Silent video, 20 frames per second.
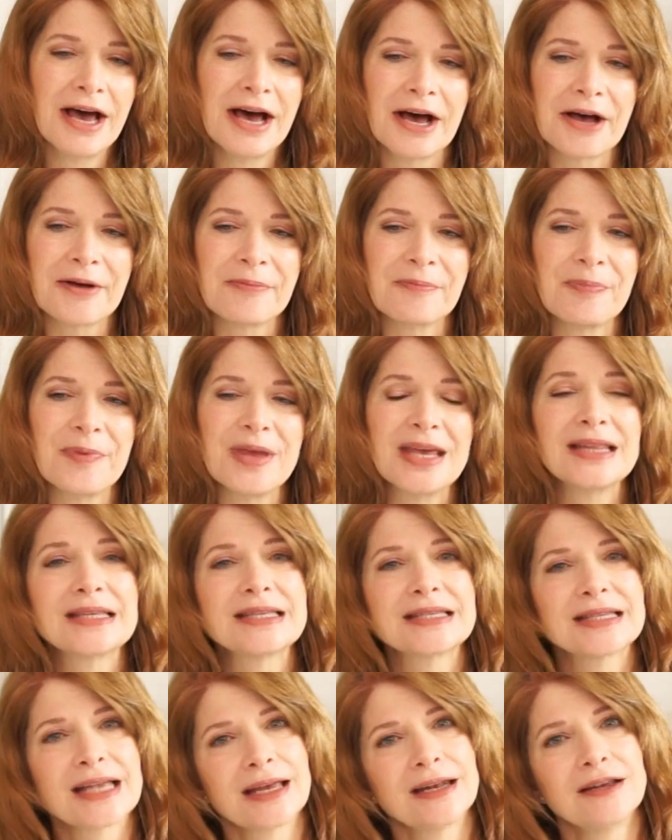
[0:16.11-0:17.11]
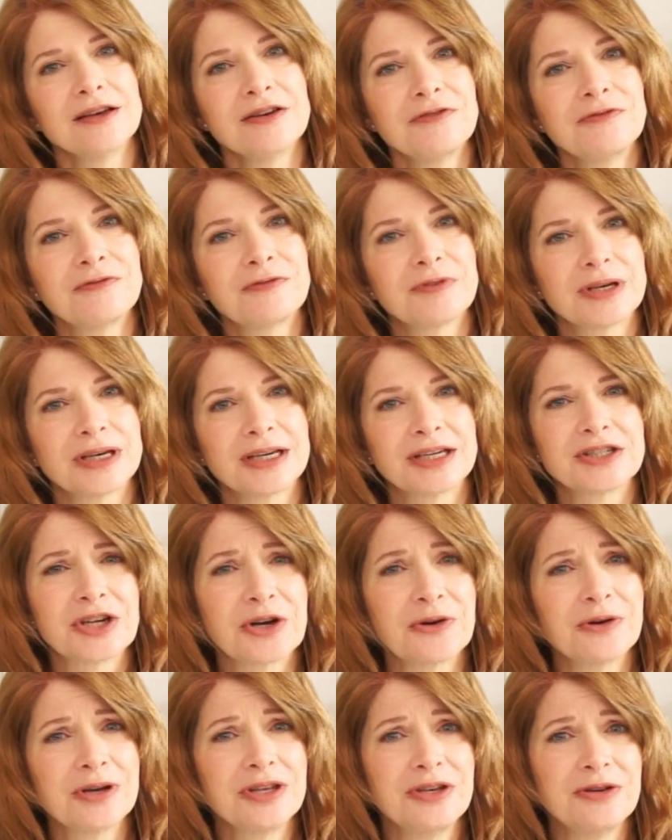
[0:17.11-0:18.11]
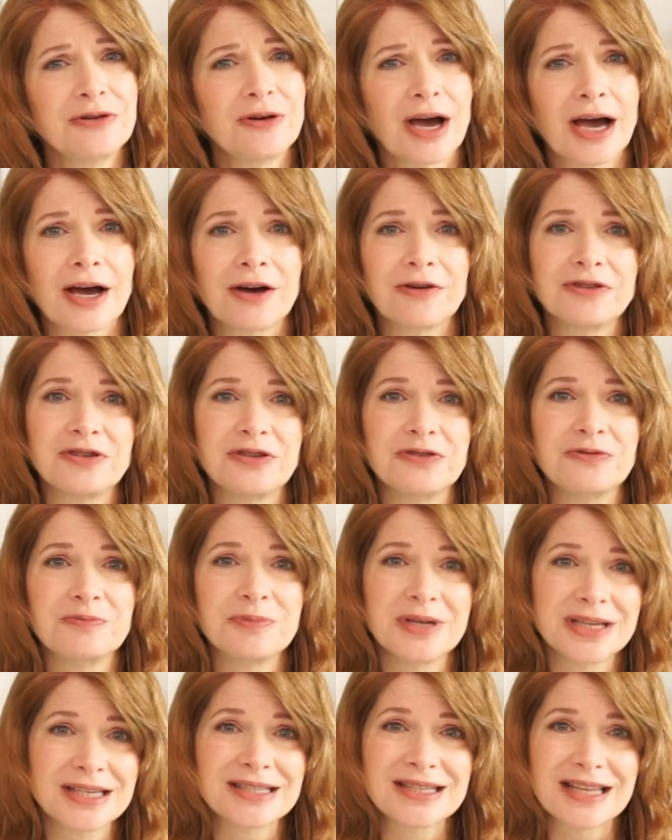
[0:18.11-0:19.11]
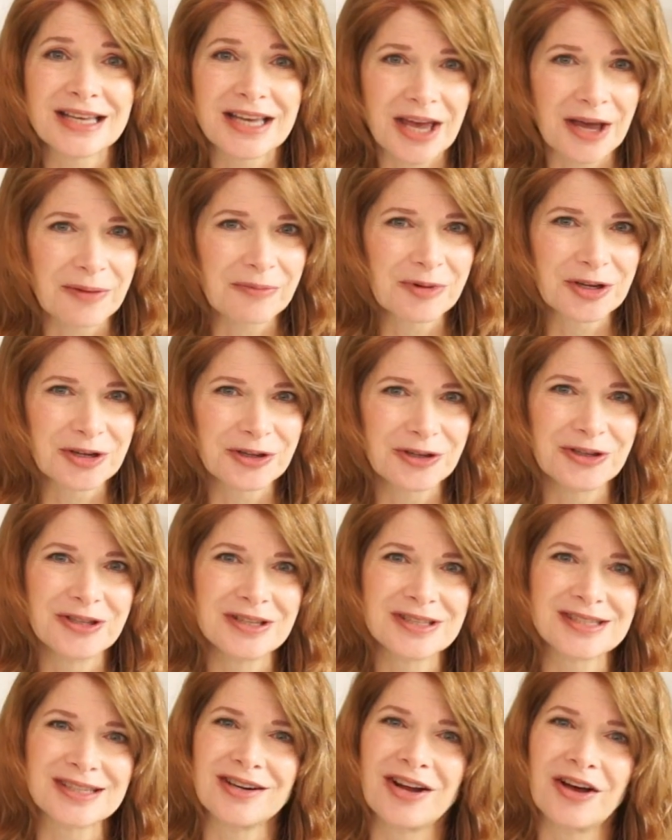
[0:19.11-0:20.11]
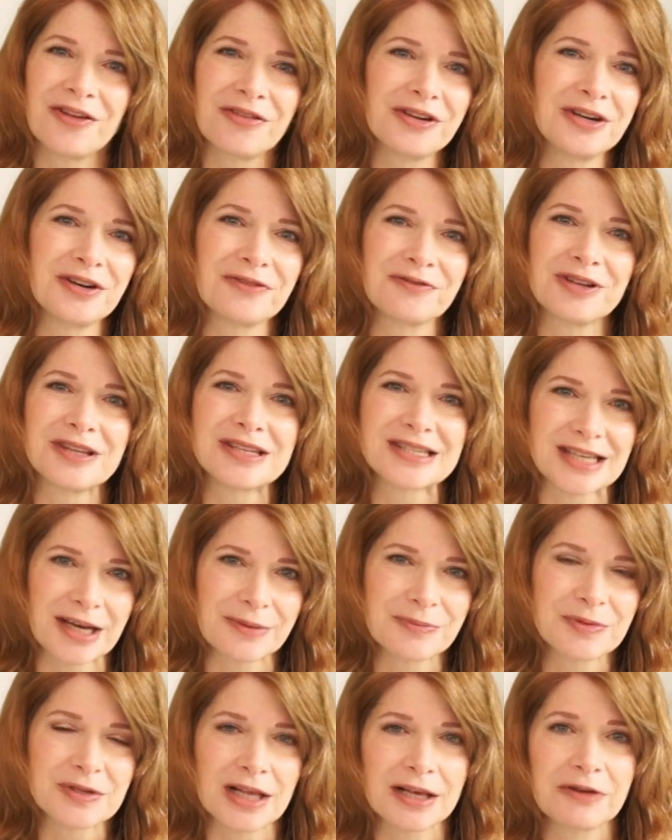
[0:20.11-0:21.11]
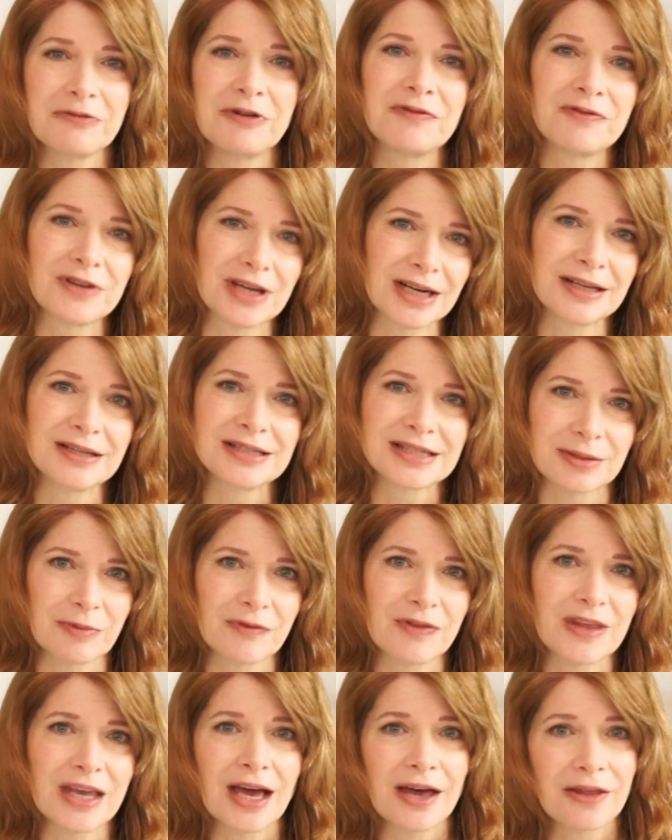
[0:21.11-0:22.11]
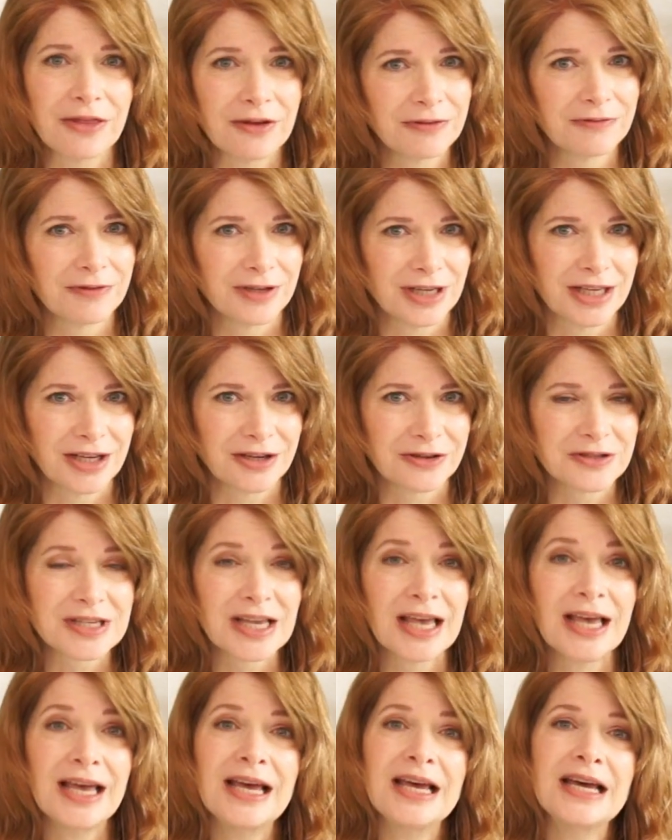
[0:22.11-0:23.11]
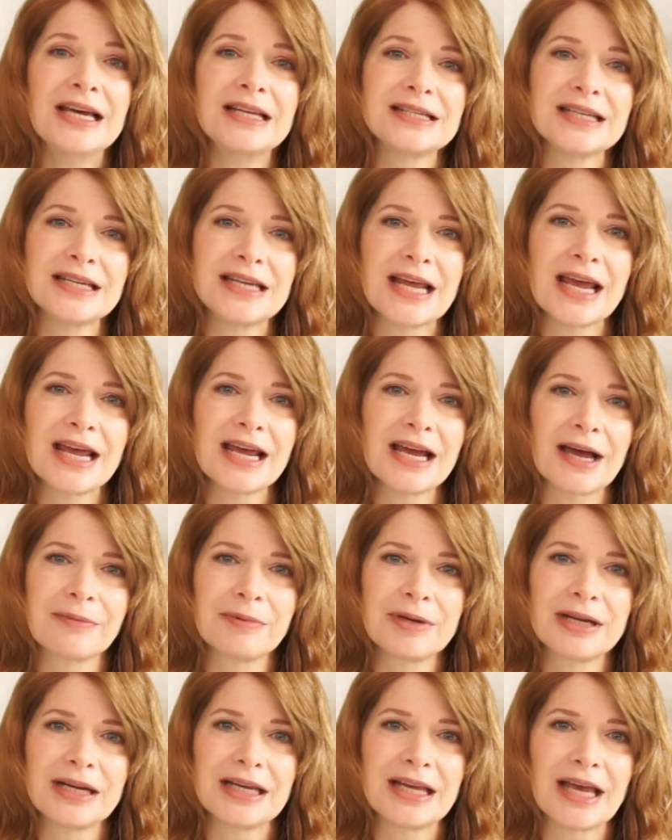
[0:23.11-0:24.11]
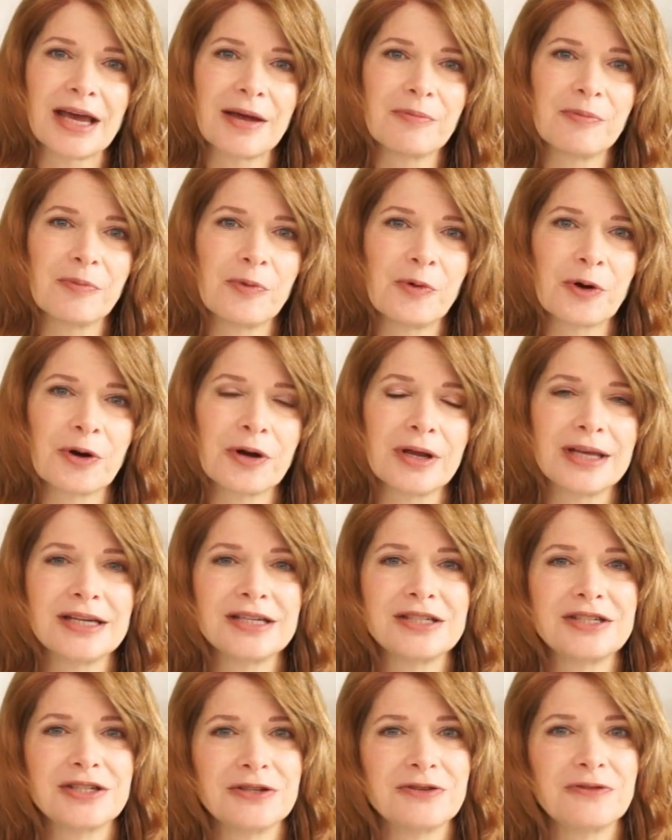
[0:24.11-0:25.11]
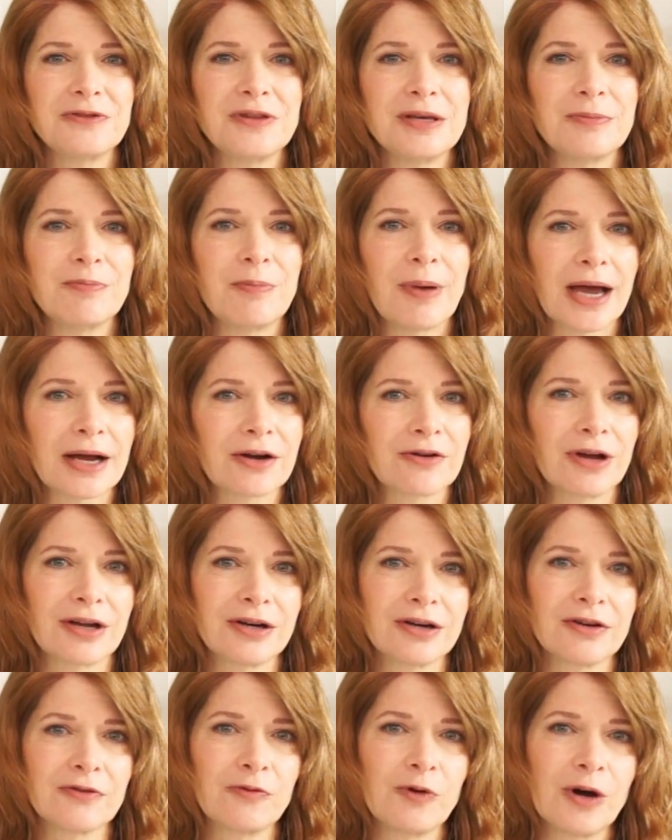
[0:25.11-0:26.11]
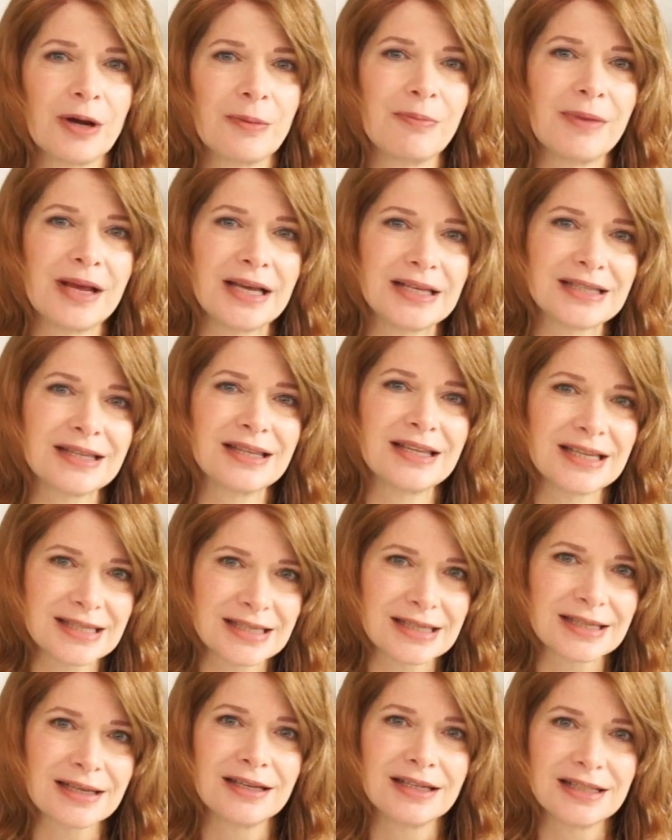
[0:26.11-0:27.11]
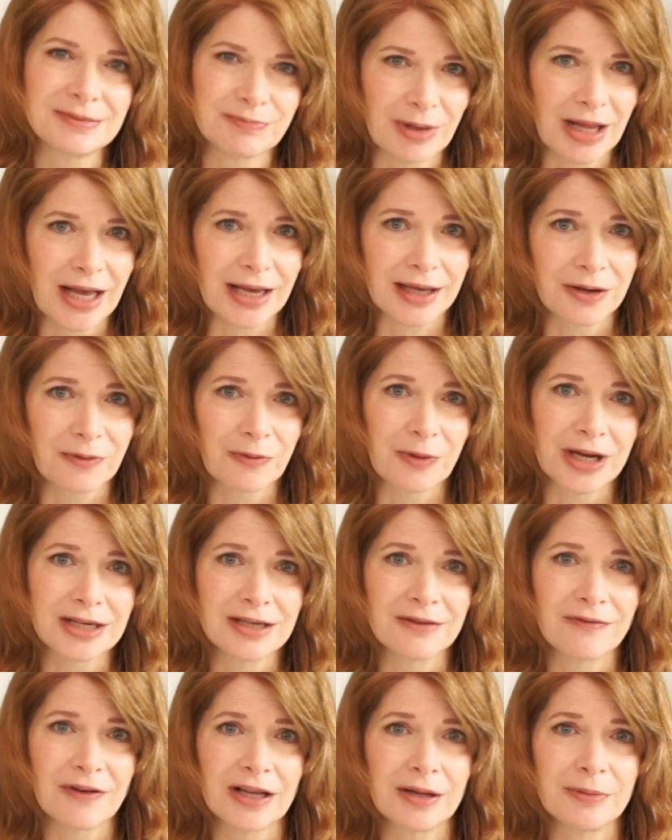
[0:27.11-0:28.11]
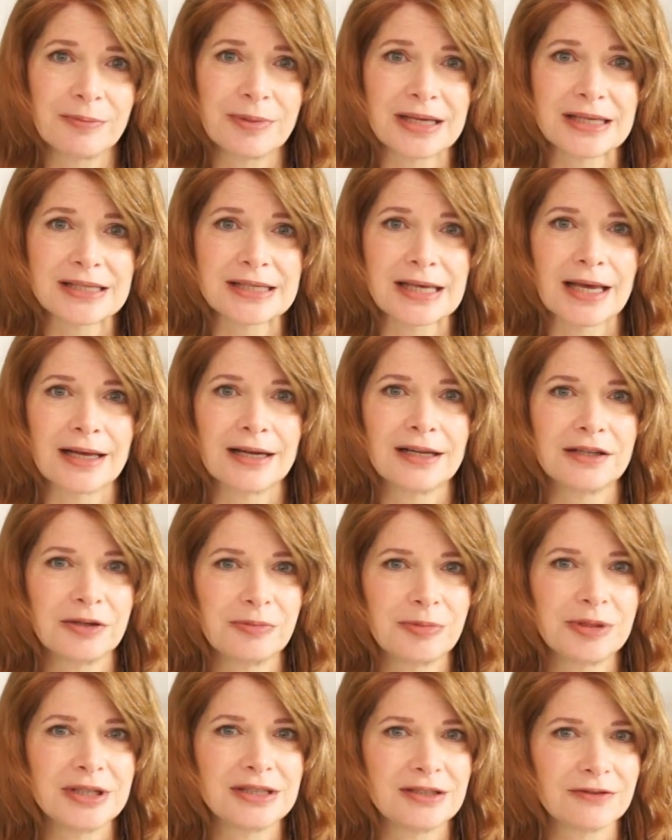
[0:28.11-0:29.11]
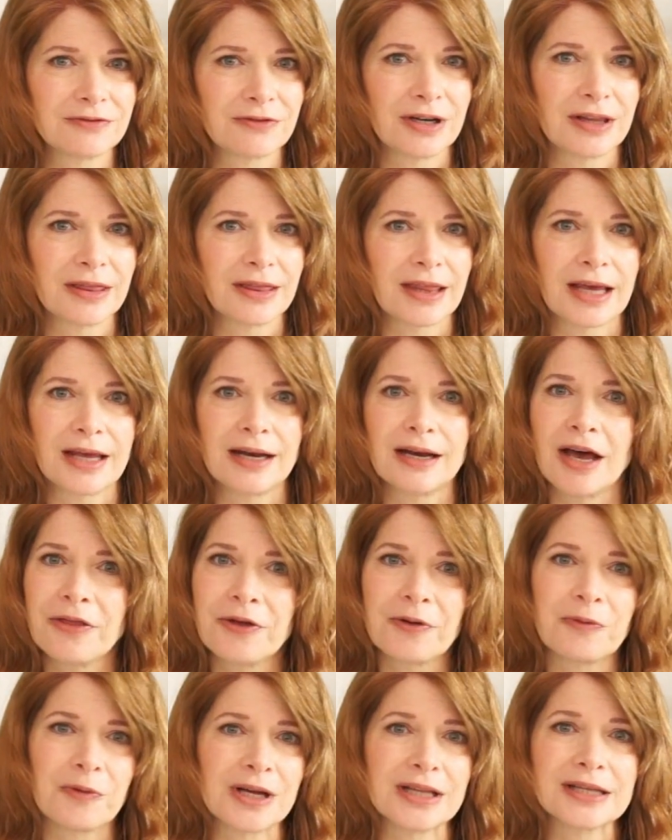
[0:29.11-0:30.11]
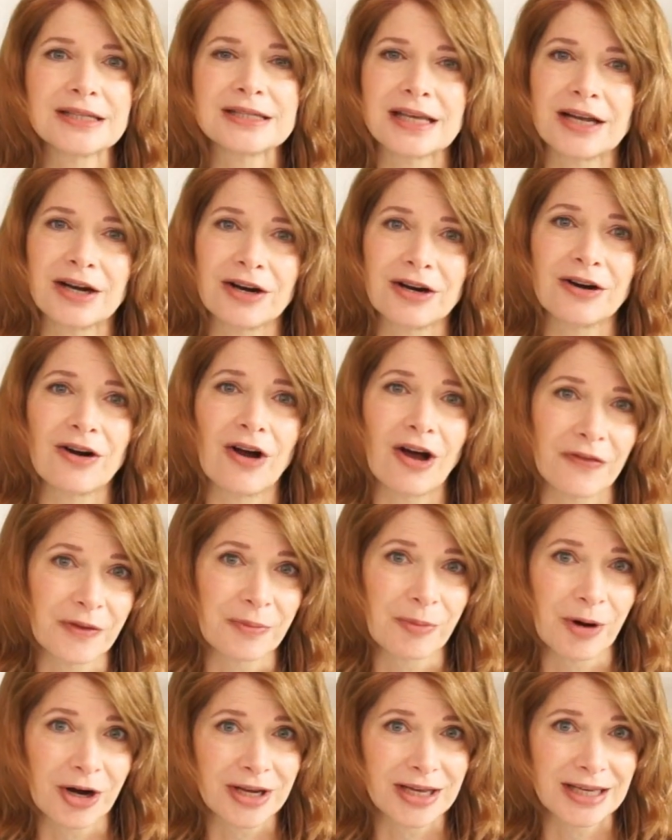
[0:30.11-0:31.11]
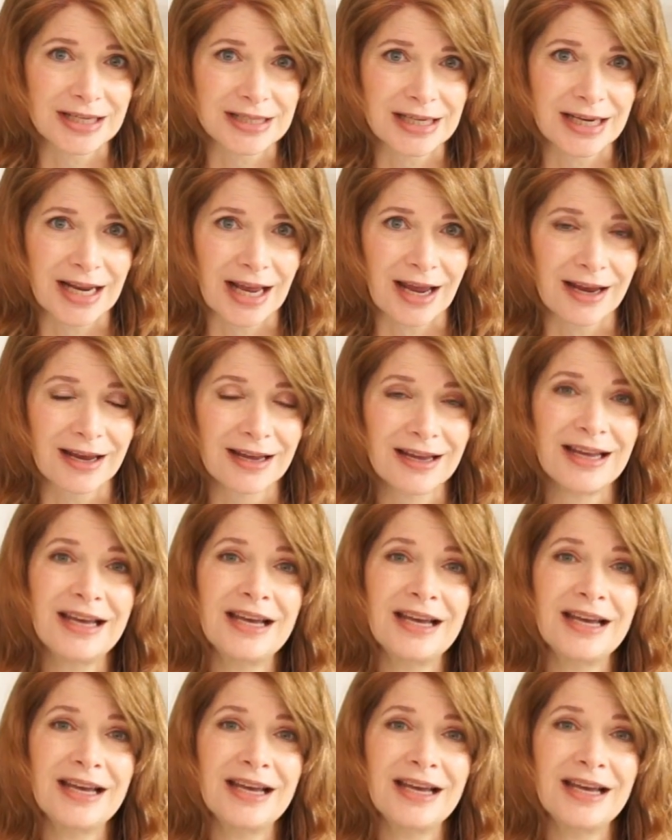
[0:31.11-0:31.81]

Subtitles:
Instead of showing you how to mix the chemicals and all the different steps like we've done in some of the other videos, today I'm going to get more into the background of what makes this black and white developing set a little bit different than other ones that are on the market today.